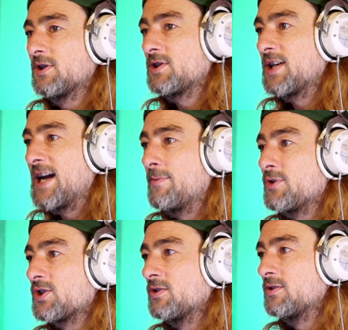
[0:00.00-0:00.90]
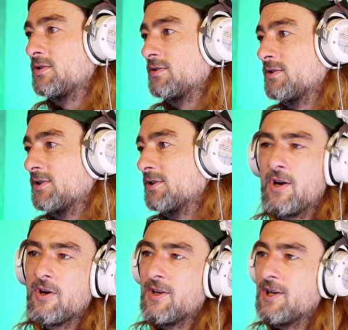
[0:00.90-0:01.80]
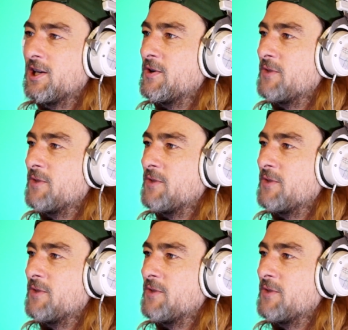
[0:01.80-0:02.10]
It's like Amazon. Anyway, look.